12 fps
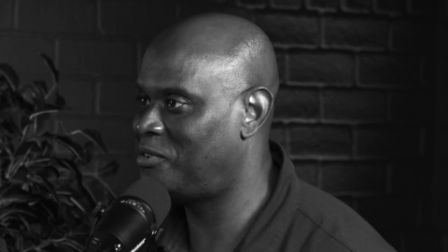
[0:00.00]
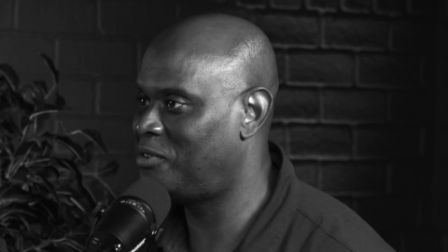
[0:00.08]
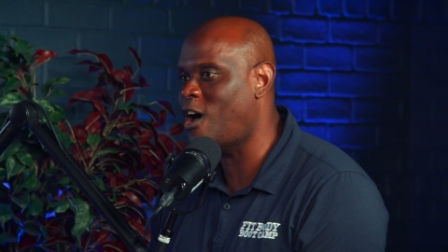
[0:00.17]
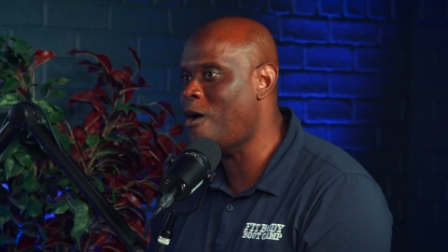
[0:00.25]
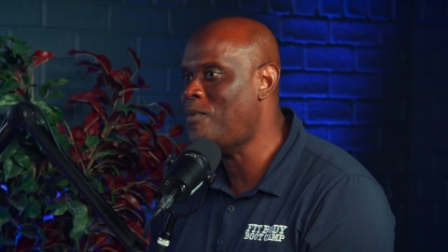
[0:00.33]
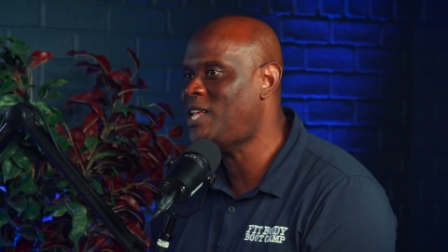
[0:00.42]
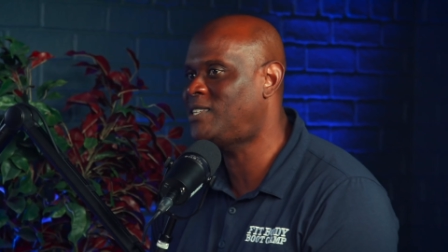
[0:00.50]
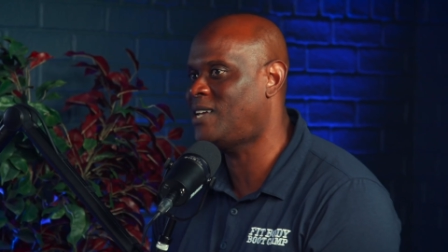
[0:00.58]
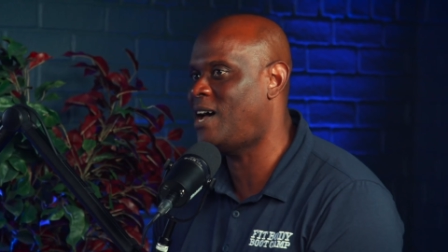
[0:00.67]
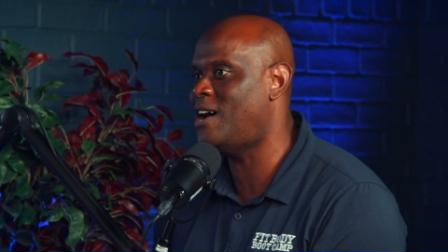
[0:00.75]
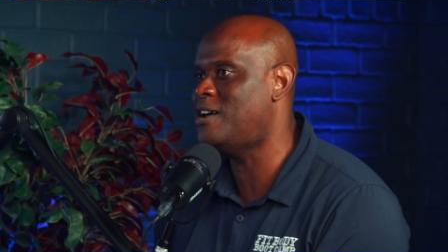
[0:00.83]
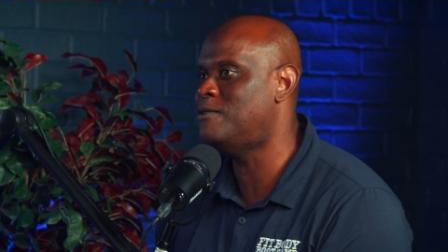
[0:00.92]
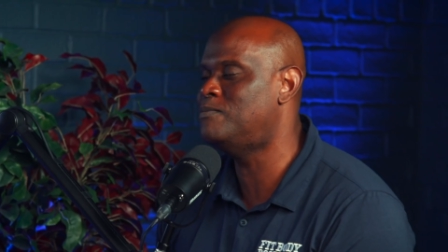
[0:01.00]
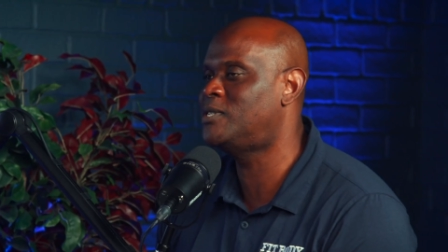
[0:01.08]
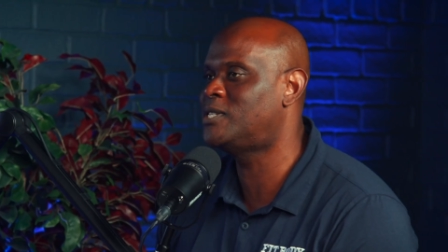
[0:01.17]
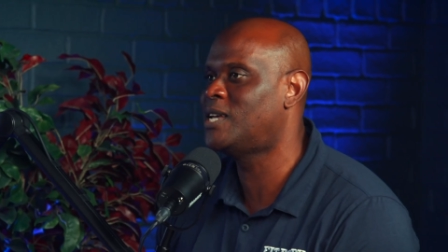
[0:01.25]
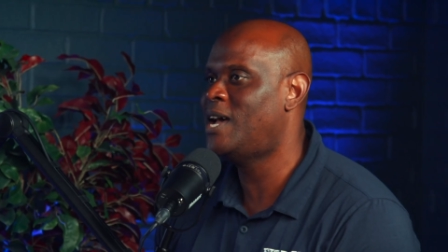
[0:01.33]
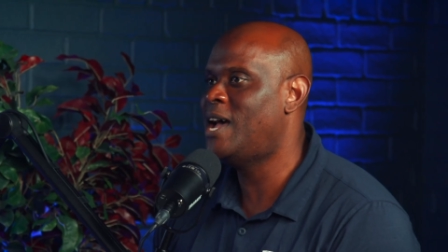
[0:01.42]
How many
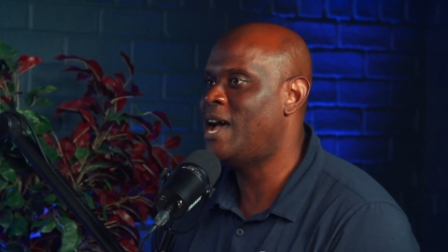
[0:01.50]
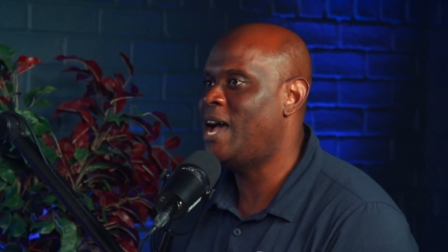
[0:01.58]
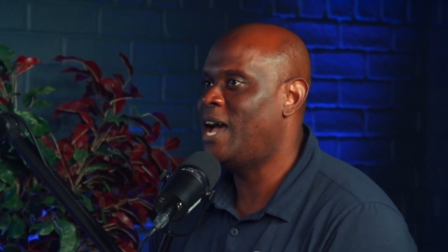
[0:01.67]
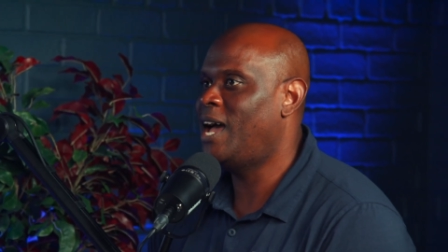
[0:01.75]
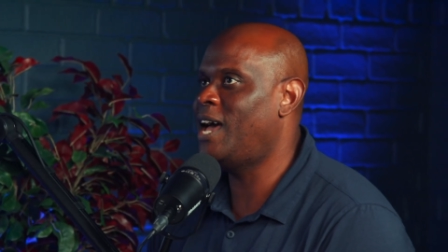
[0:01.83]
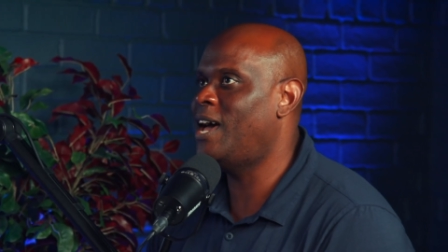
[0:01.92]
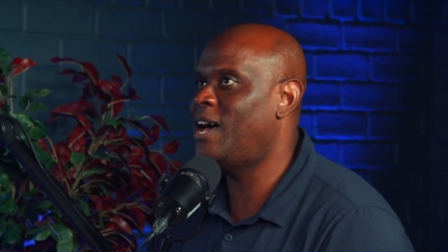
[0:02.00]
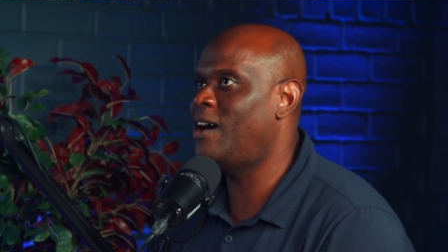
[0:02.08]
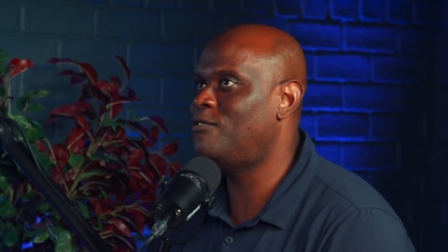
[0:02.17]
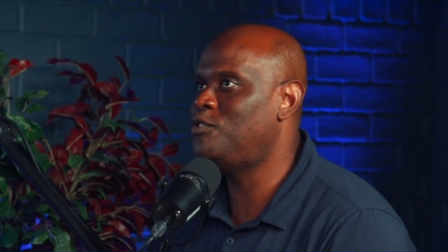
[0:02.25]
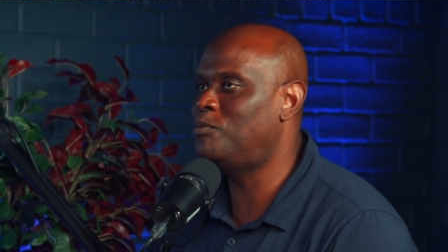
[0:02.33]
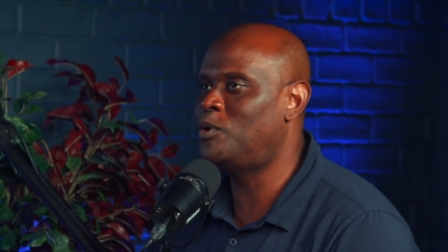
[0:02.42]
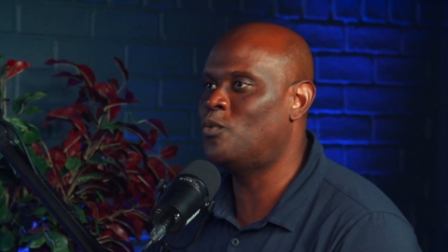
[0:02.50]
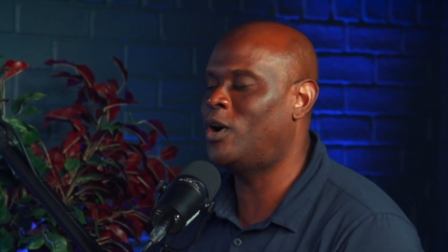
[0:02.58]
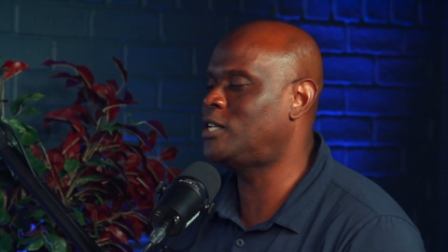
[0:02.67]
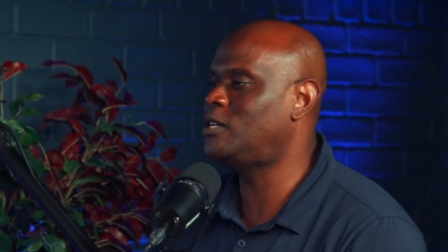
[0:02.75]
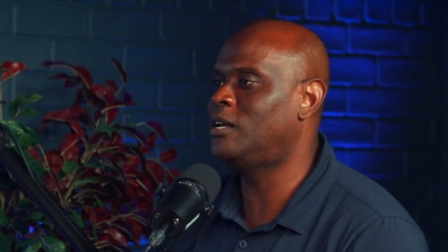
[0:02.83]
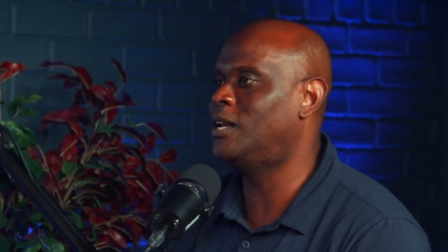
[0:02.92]
times have you been
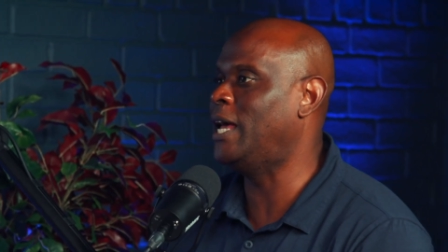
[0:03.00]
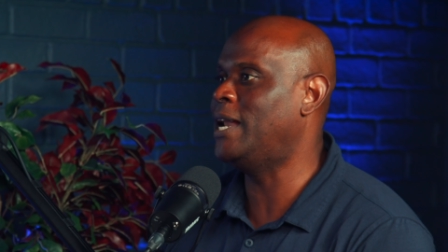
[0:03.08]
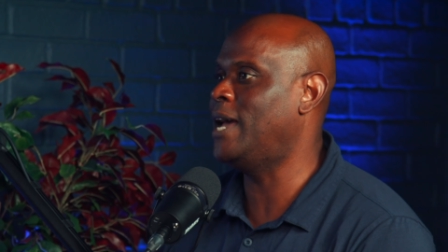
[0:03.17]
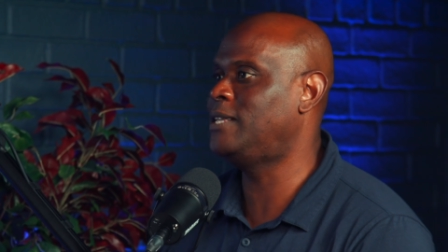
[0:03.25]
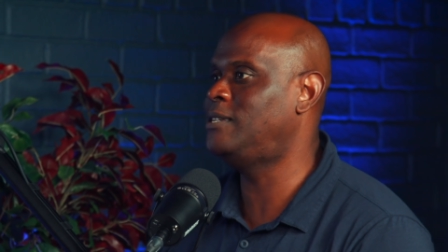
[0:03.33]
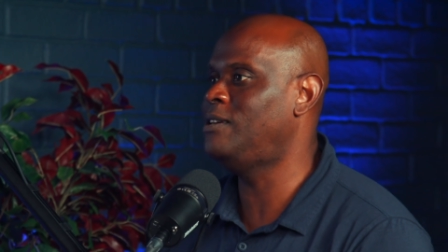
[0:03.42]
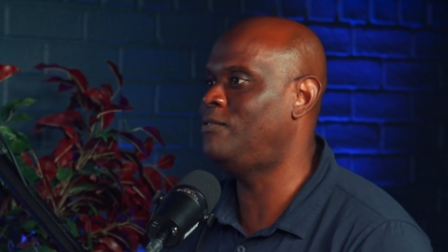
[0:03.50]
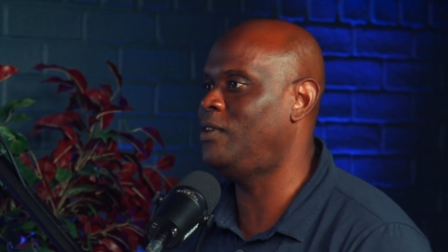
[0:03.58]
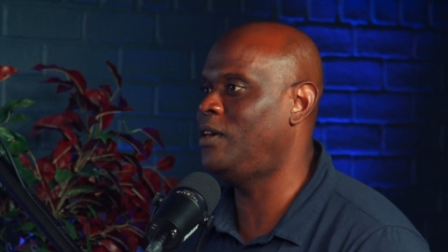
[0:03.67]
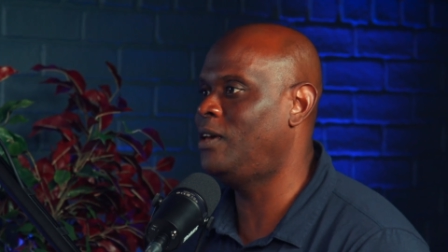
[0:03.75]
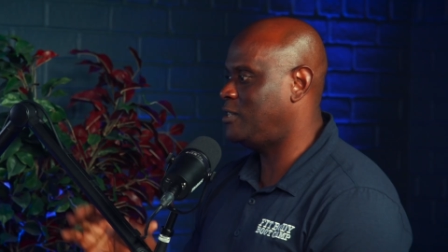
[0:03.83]
watching late night TV,